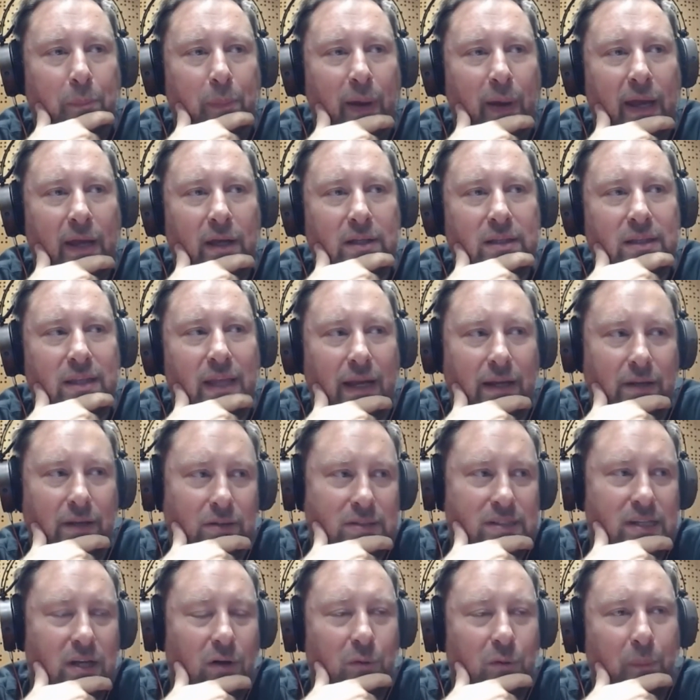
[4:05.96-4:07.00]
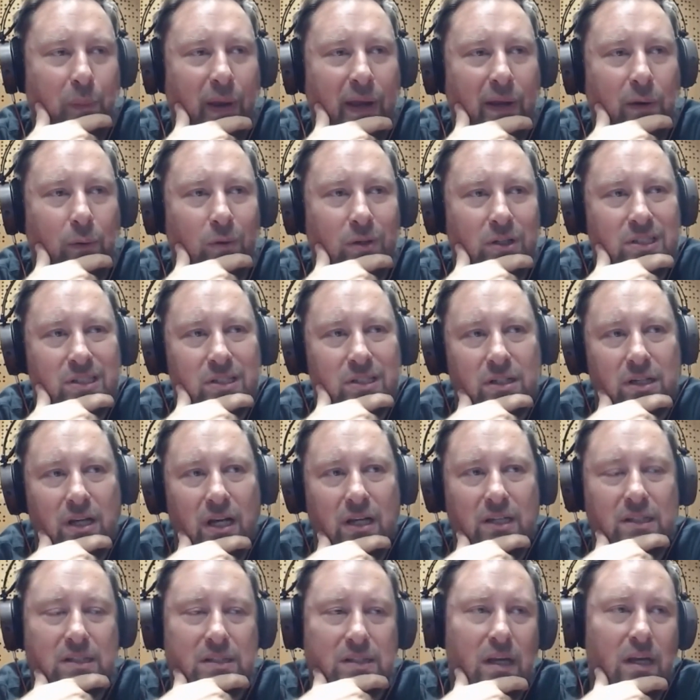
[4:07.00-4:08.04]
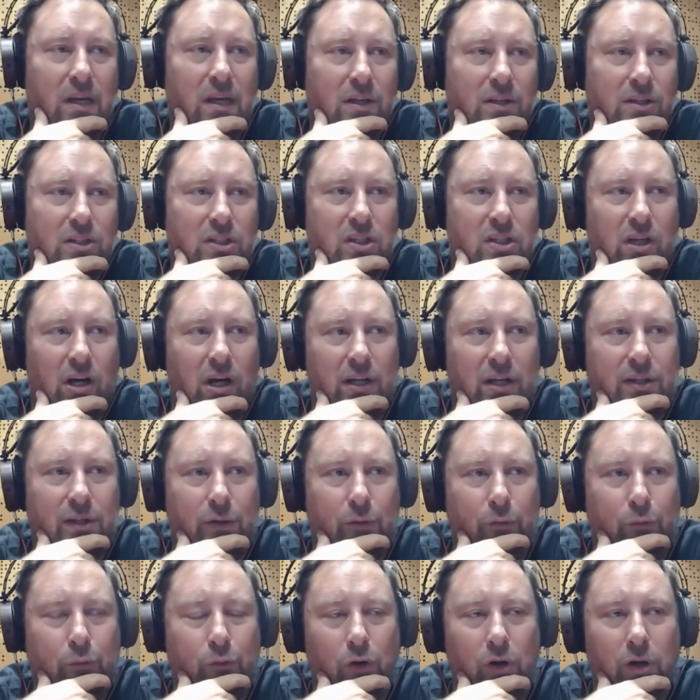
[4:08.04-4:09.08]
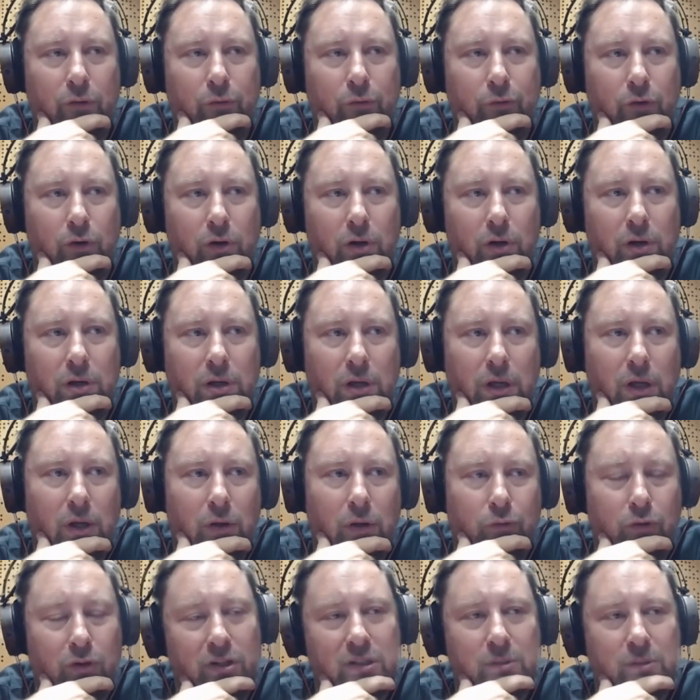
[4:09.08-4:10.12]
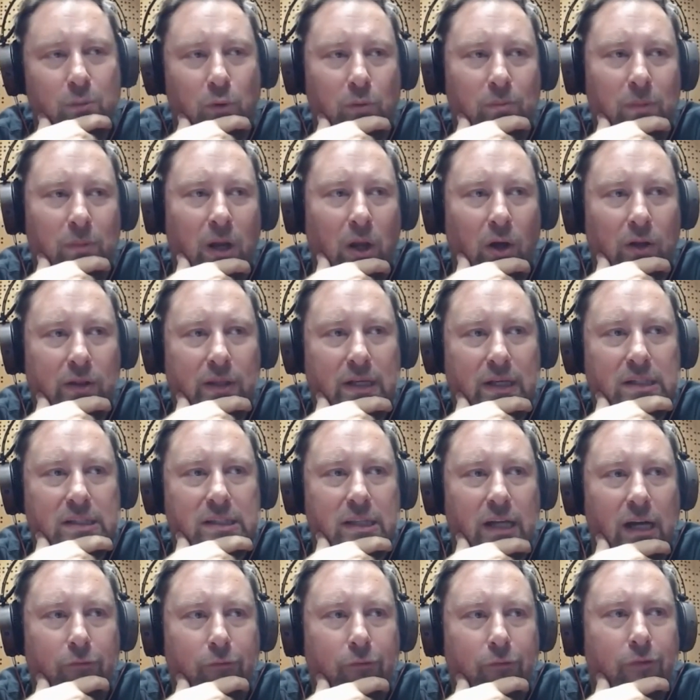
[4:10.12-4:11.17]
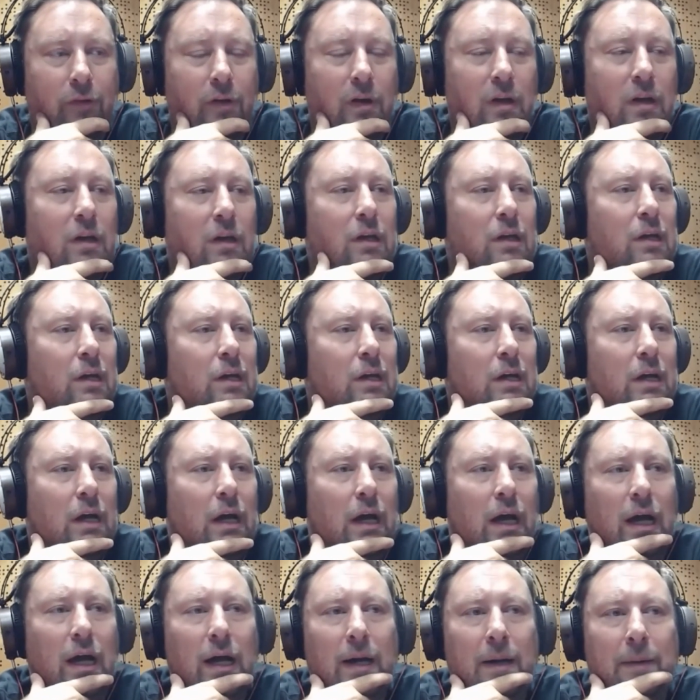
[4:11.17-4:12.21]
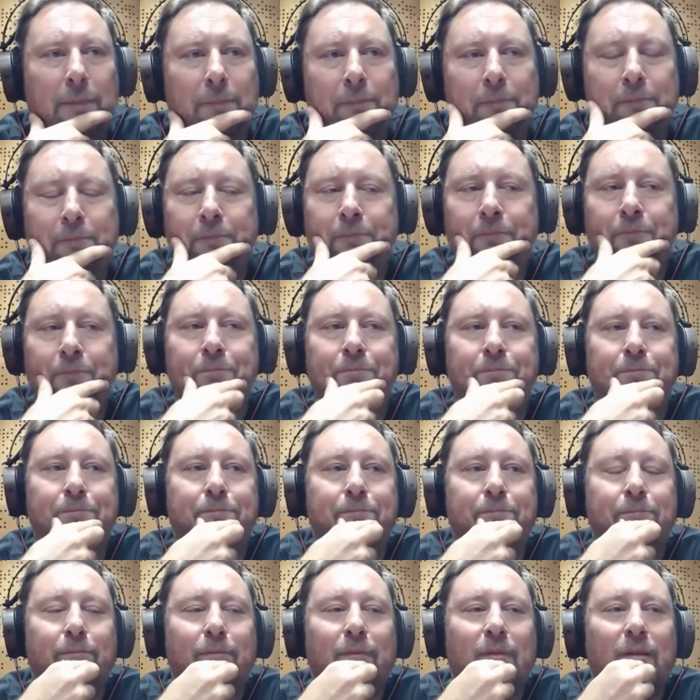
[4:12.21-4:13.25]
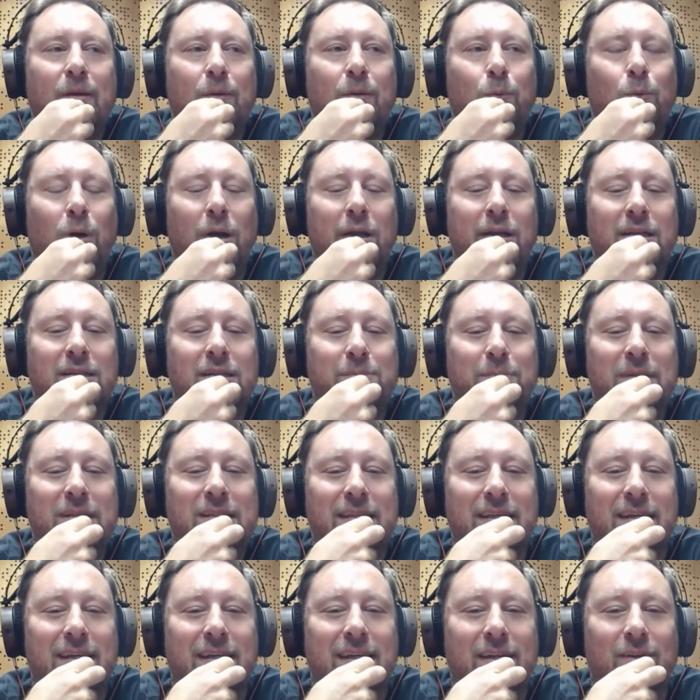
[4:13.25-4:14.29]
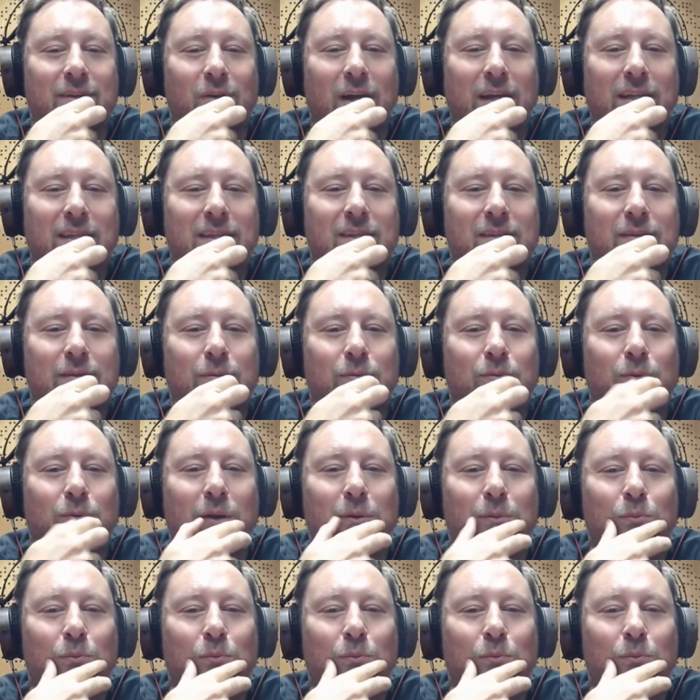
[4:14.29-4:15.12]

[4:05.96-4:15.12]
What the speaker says: pack, techno sound pack, where it's a nice starter for this more melodic stuff. One is missing, right? One.